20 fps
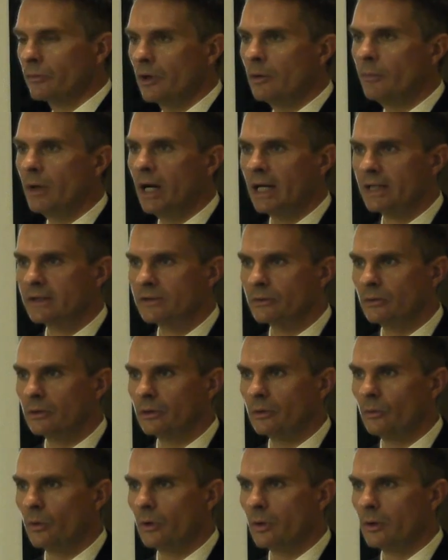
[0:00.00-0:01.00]
robots,
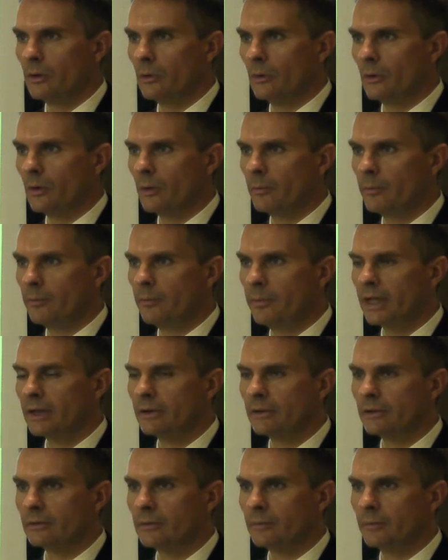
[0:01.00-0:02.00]
or
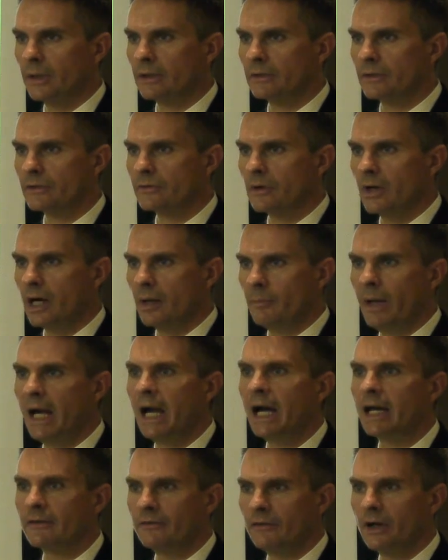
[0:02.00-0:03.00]
better described,
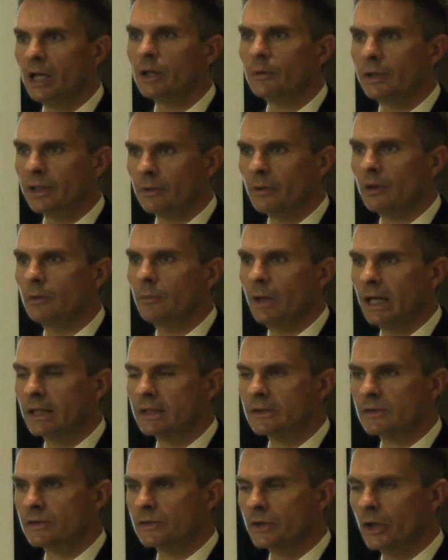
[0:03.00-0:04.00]
path-following
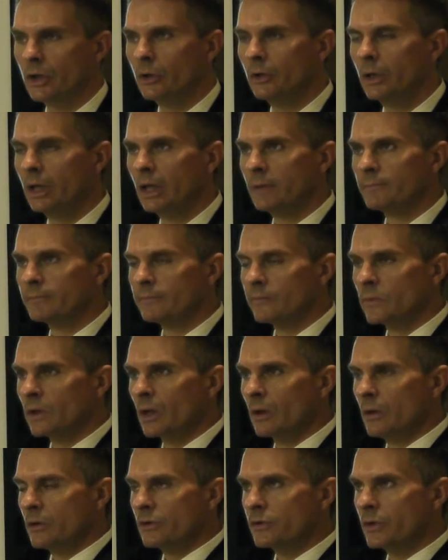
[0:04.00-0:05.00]
robots. So
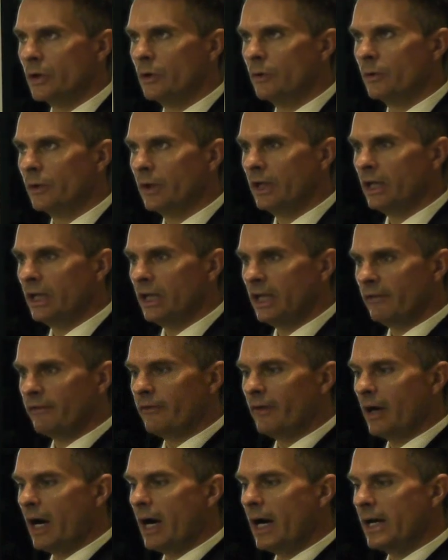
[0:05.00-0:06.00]

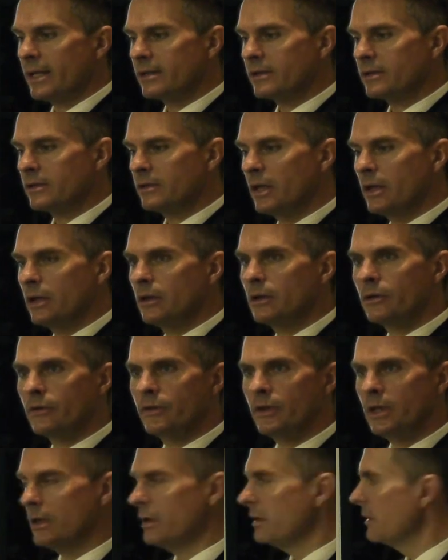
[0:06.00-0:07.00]
if I steer
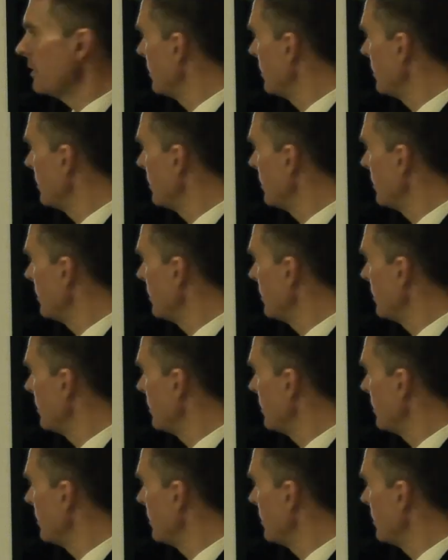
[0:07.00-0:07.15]
the